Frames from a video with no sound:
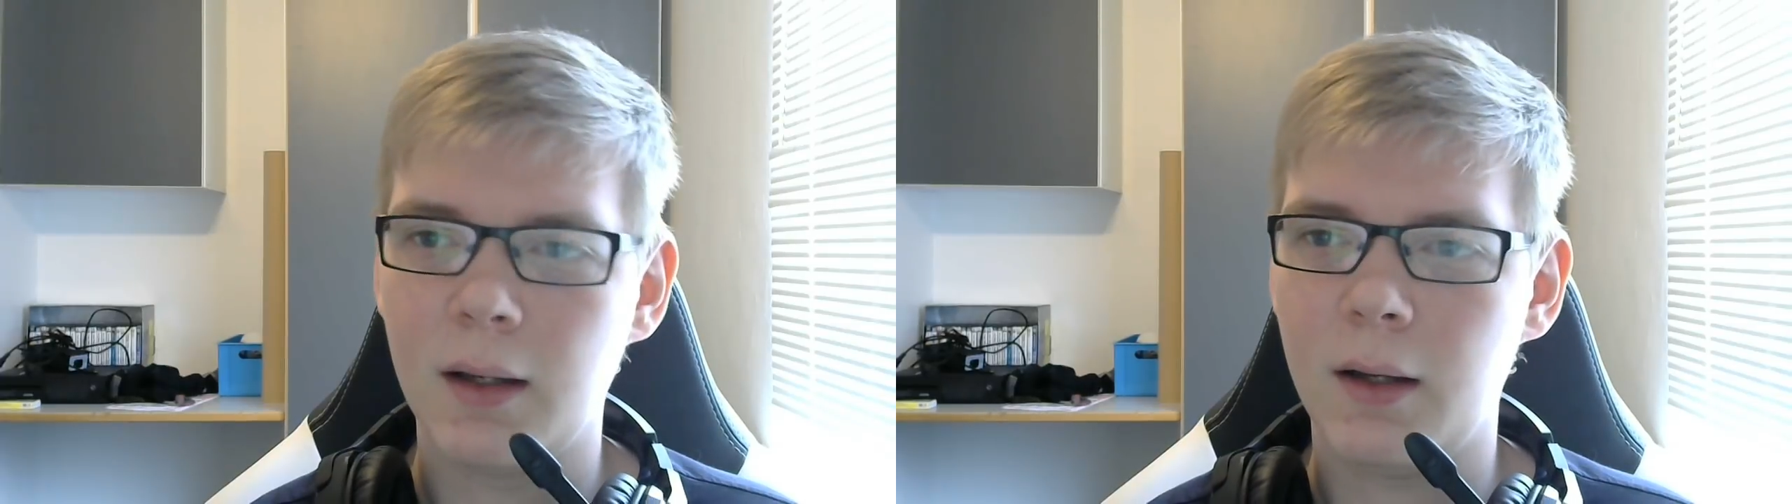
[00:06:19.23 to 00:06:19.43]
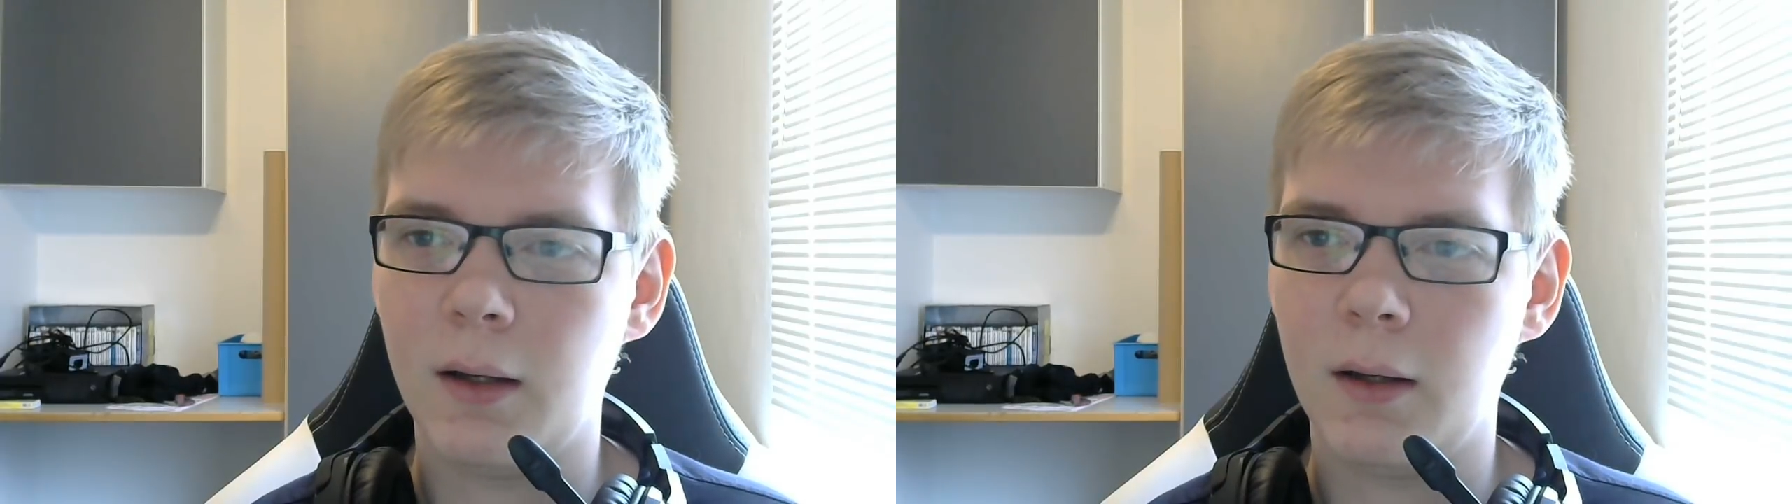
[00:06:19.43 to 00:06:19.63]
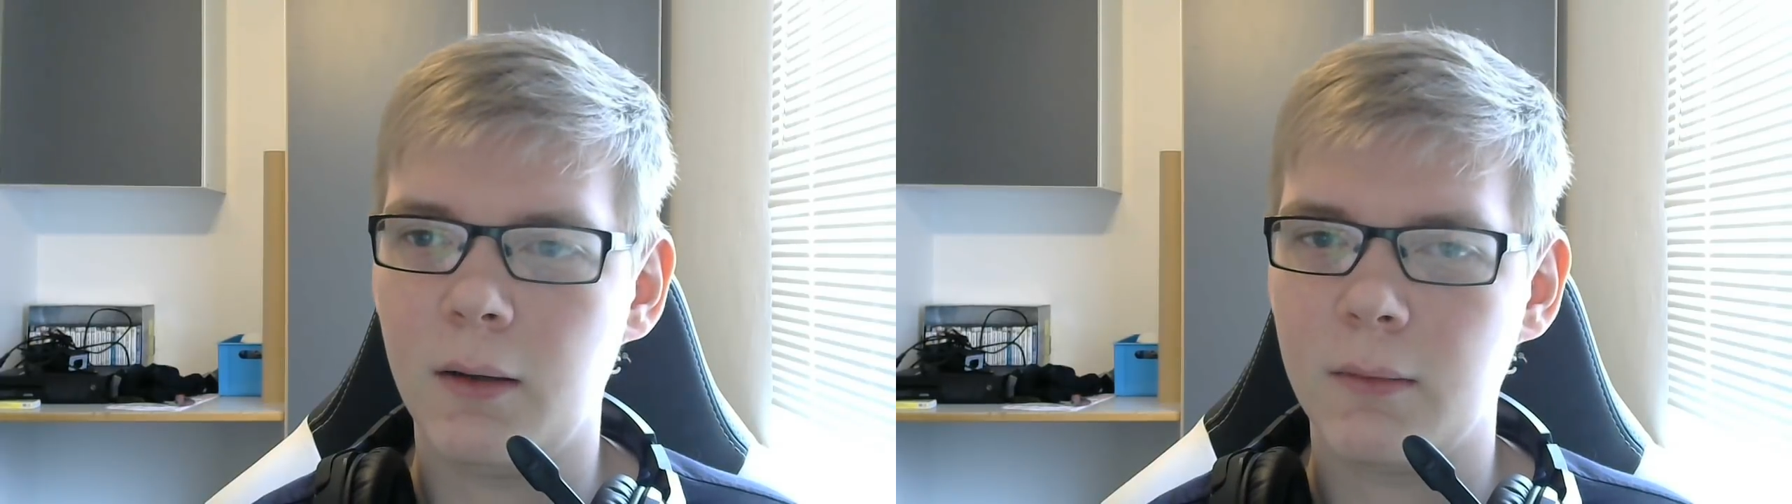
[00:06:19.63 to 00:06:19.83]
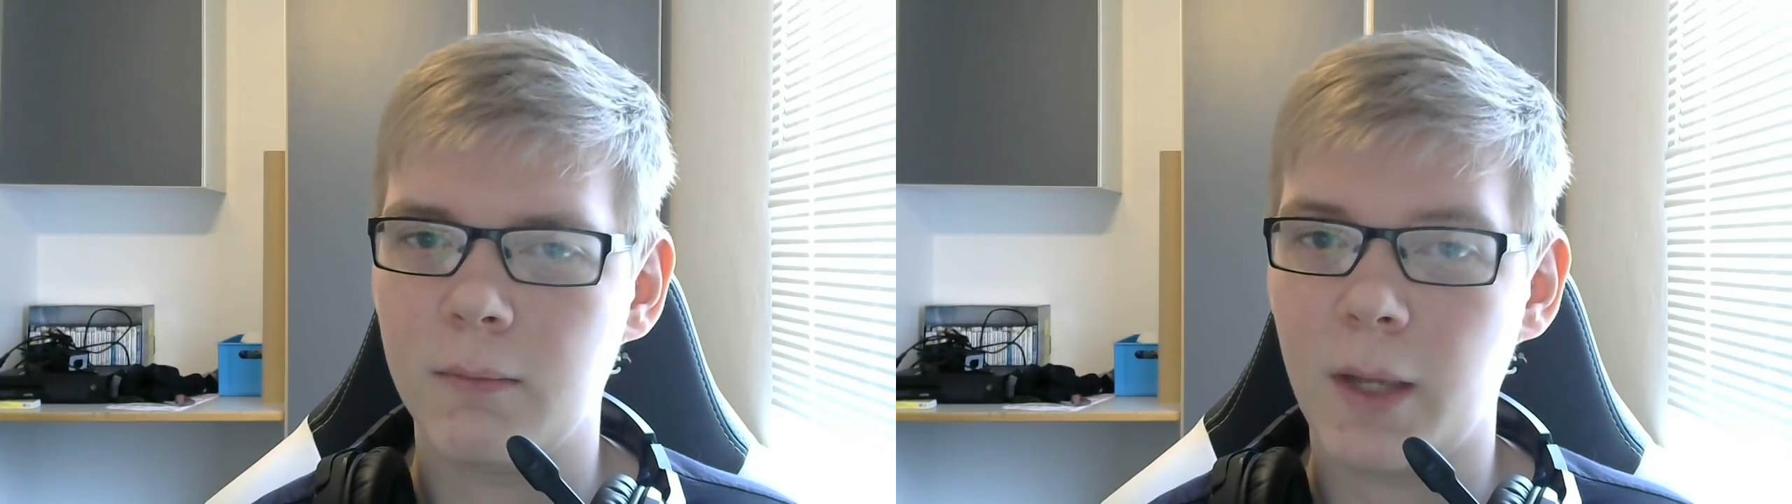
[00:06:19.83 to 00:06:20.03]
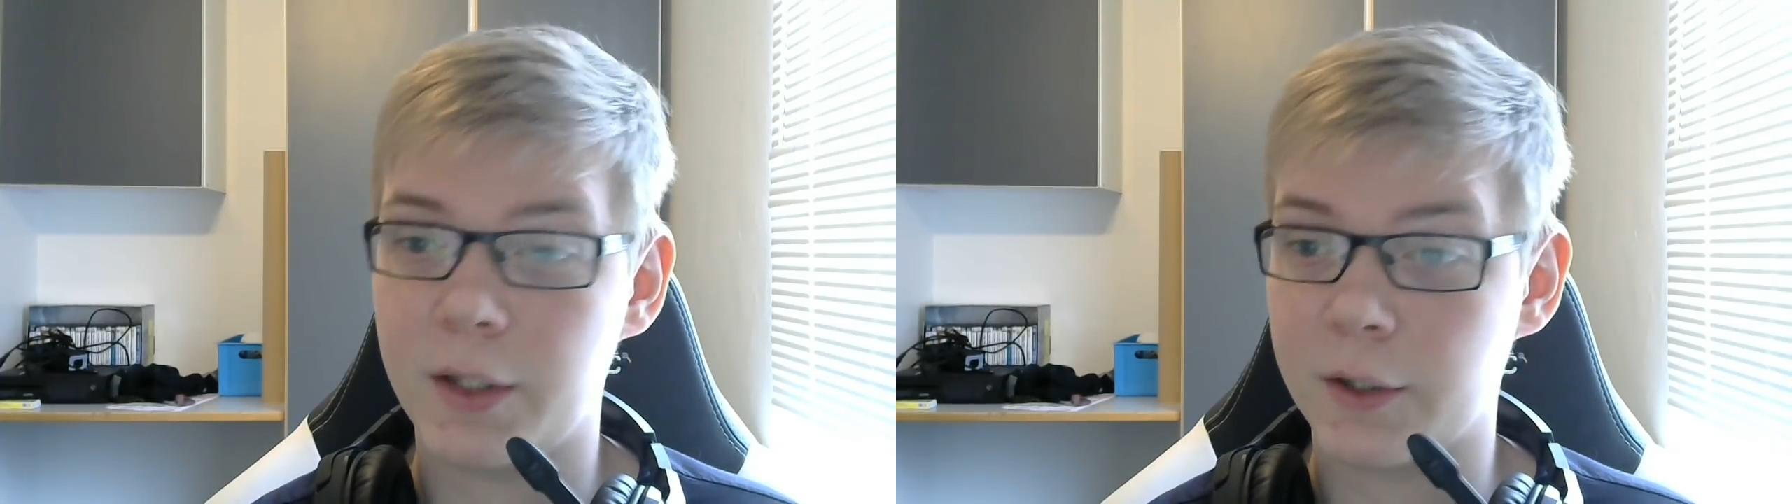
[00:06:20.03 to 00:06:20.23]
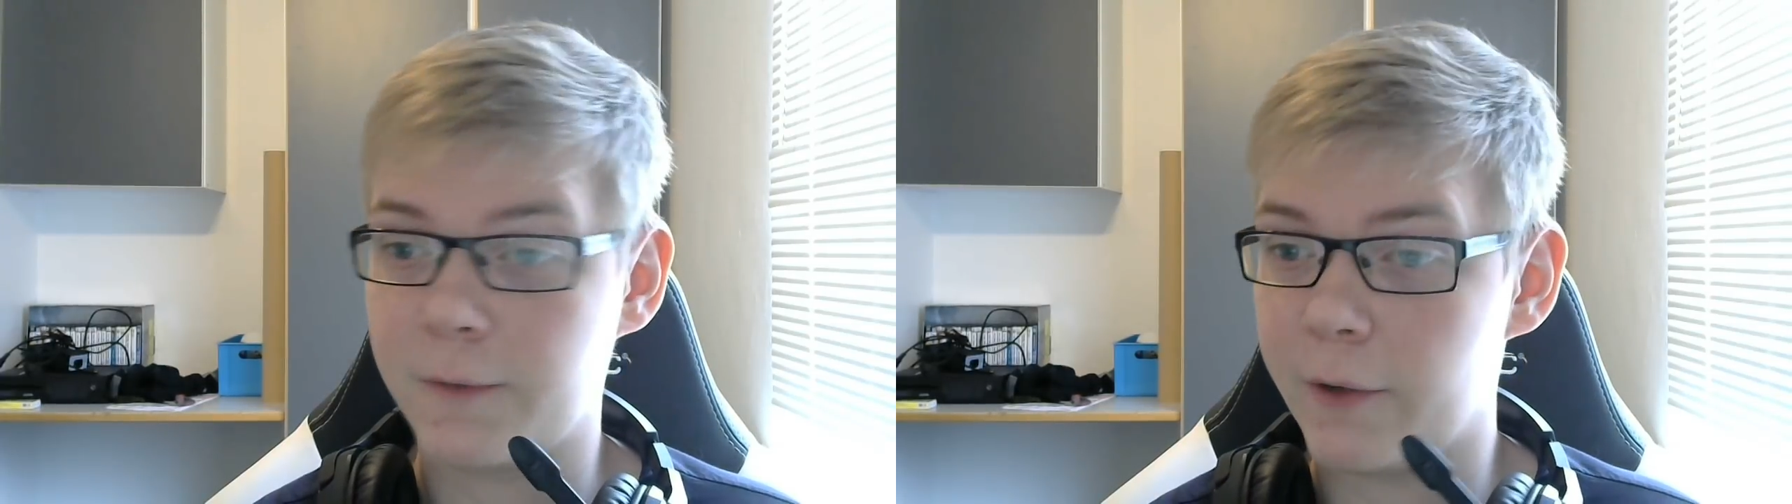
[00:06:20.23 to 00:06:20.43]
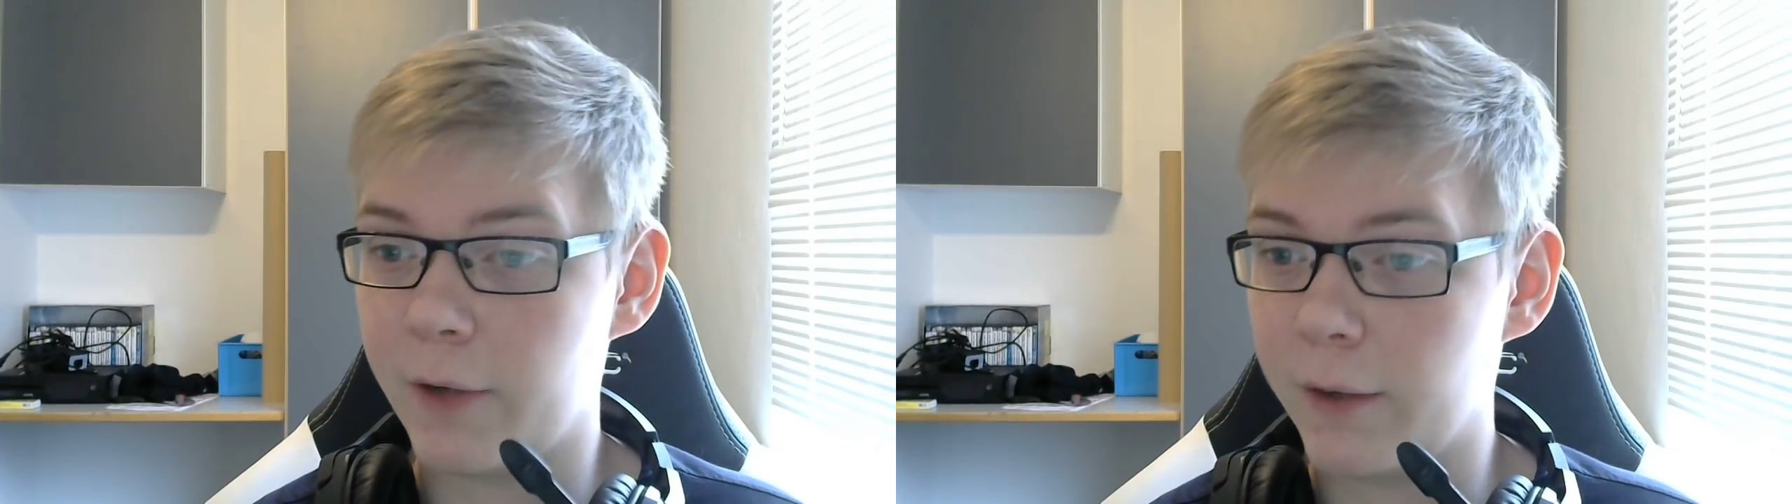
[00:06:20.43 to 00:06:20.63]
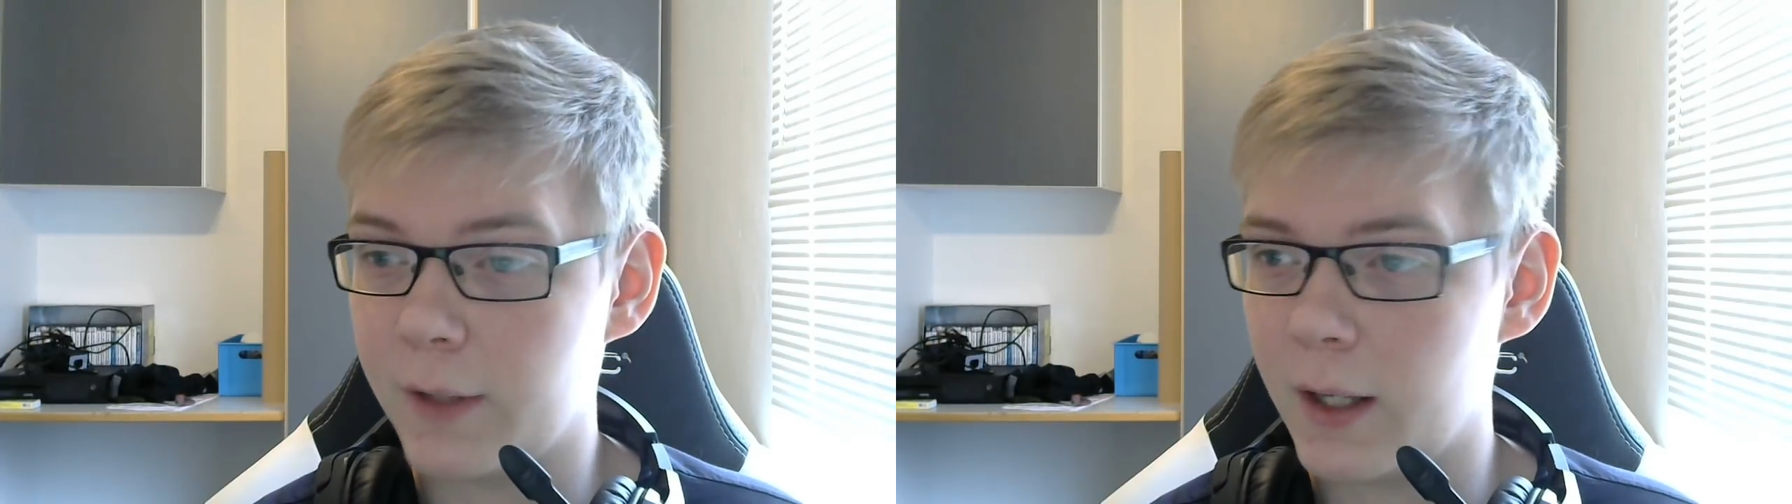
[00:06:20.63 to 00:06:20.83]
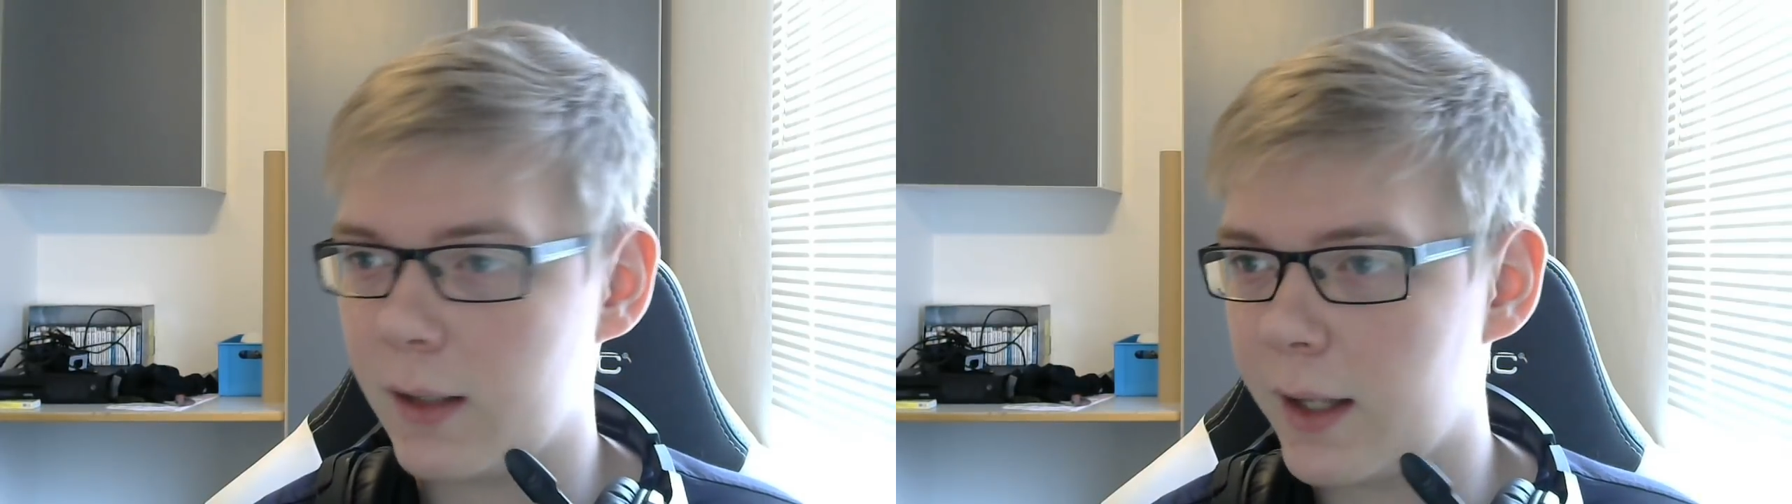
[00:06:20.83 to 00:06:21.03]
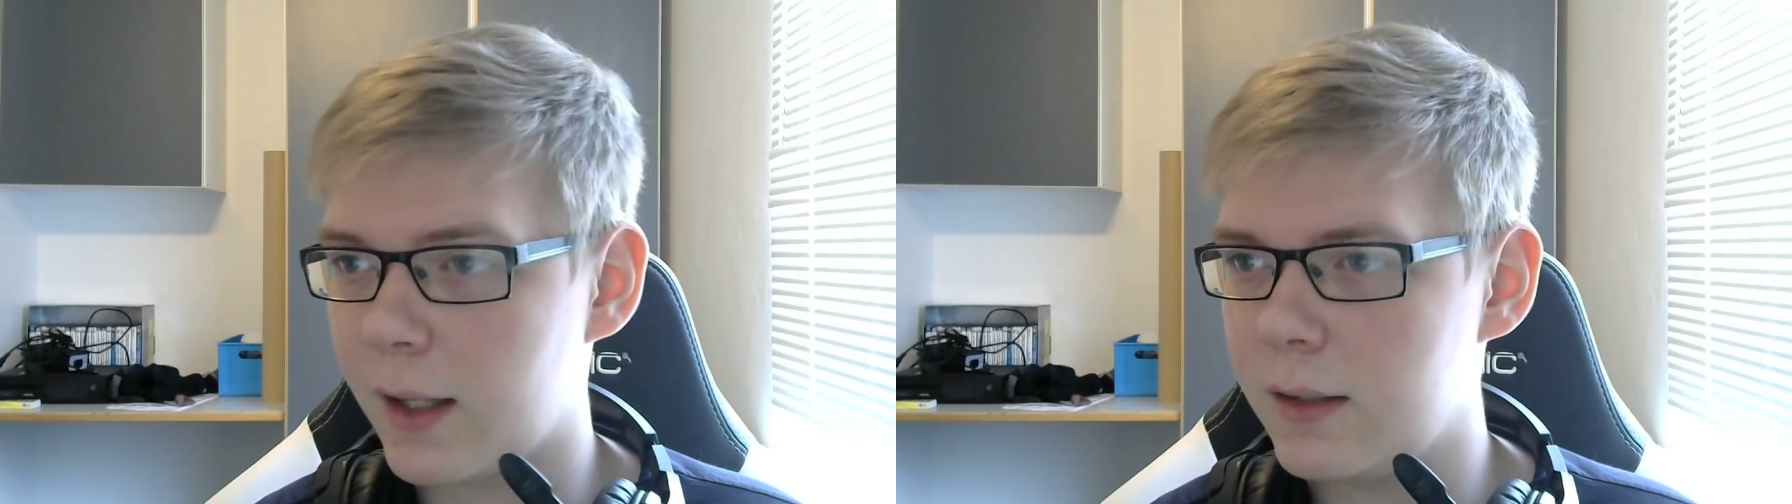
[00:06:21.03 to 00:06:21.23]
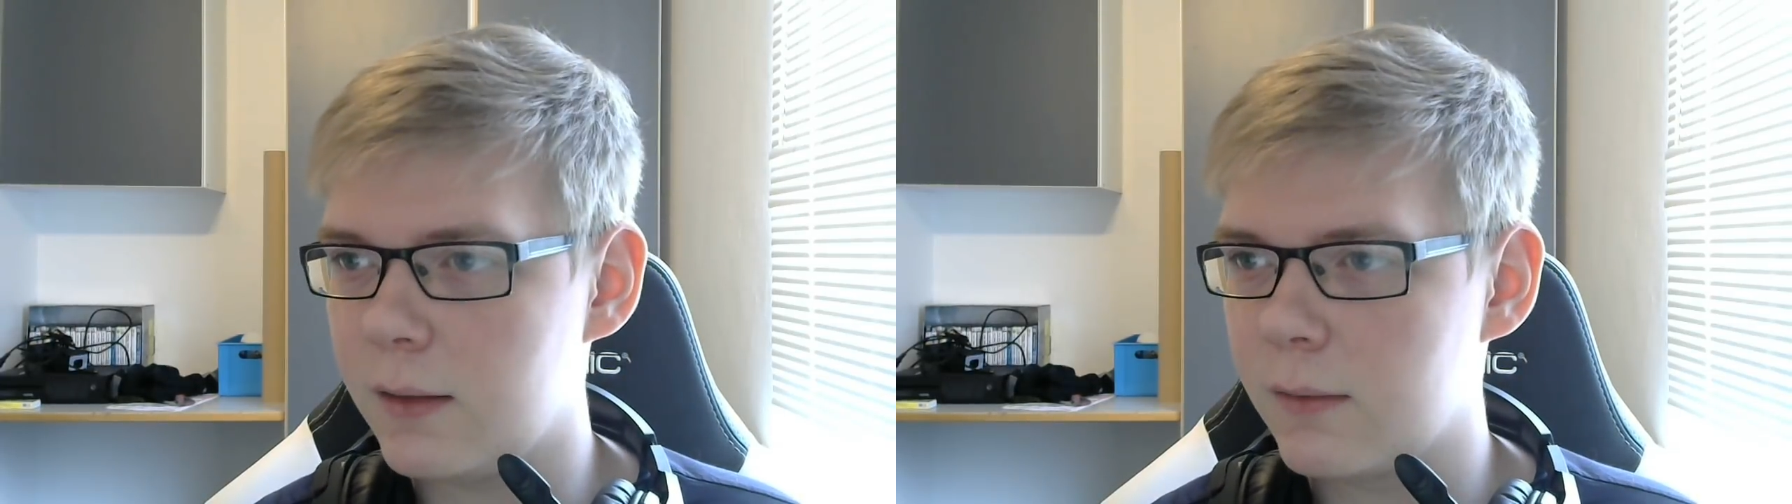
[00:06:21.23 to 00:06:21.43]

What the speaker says: I just found out that like a